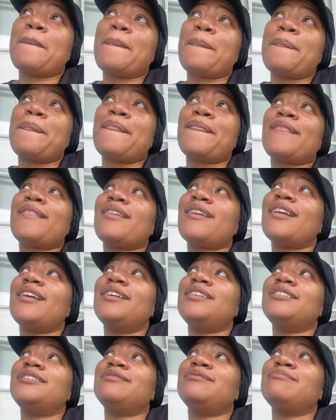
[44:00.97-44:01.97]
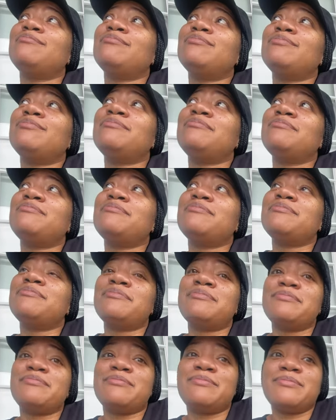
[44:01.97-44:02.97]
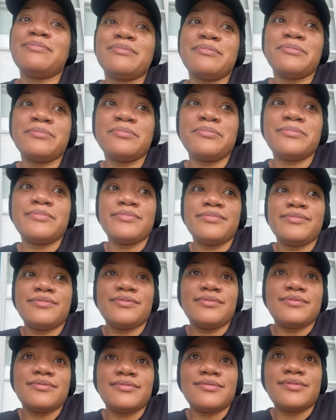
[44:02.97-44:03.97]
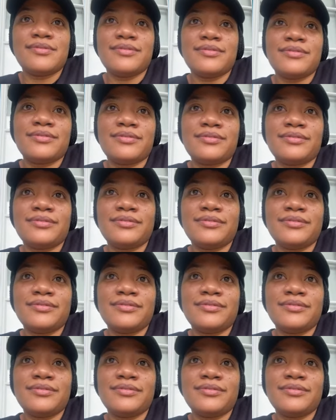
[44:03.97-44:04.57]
Where the love go? Where the love go?